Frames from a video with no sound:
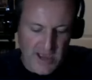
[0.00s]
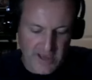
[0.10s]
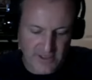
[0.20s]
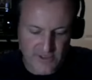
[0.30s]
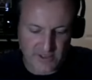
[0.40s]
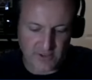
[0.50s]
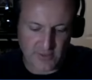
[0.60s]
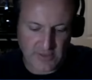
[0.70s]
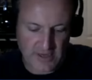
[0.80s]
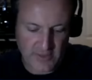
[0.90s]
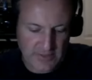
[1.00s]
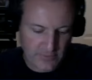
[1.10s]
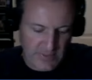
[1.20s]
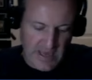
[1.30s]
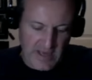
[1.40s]
So uh, we we
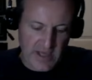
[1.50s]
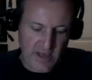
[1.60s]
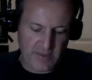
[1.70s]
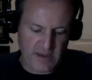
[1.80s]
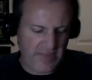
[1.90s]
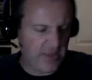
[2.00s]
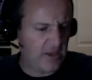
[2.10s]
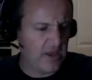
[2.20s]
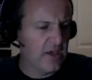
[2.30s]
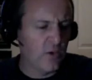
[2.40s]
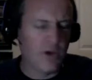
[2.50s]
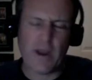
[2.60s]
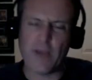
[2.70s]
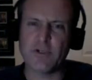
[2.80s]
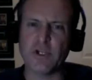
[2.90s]
got him, and I think we
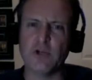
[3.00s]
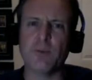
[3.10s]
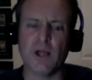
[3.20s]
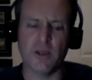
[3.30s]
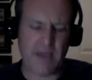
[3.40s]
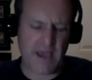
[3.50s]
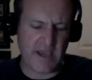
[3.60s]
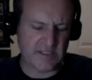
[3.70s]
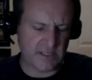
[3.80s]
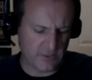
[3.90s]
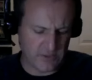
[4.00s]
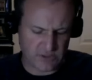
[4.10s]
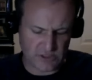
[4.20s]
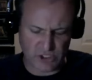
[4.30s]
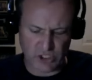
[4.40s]
grabbed two poly bags, and it was the
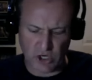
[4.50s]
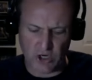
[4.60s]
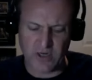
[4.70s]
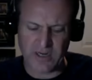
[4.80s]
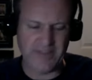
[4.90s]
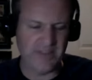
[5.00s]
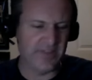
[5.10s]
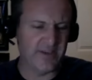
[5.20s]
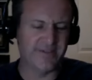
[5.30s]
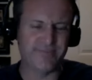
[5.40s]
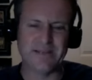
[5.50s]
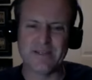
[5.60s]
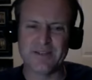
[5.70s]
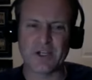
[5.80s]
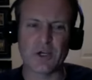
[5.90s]
shark, and then the
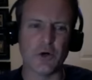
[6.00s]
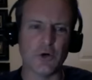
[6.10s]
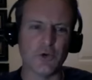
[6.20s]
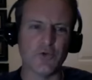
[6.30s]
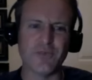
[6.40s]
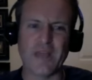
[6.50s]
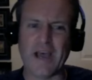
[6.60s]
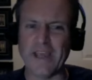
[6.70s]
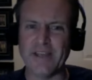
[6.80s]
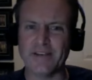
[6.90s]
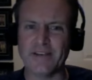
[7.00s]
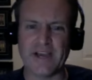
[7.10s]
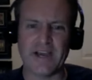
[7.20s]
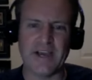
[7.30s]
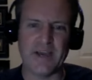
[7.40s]
the gold knight
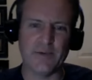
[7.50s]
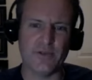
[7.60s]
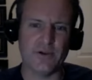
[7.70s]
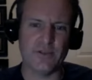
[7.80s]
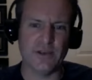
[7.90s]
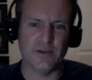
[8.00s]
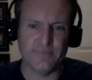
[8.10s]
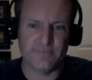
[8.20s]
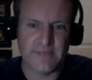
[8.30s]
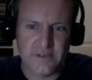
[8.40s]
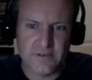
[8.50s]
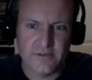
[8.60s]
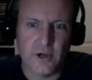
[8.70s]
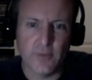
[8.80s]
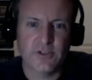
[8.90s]
guy with all the
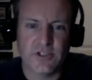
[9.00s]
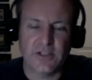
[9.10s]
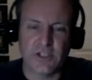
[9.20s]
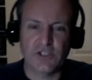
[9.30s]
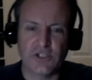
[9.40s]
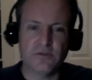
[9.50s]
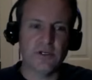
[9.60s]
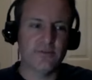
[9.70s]
almost like the the,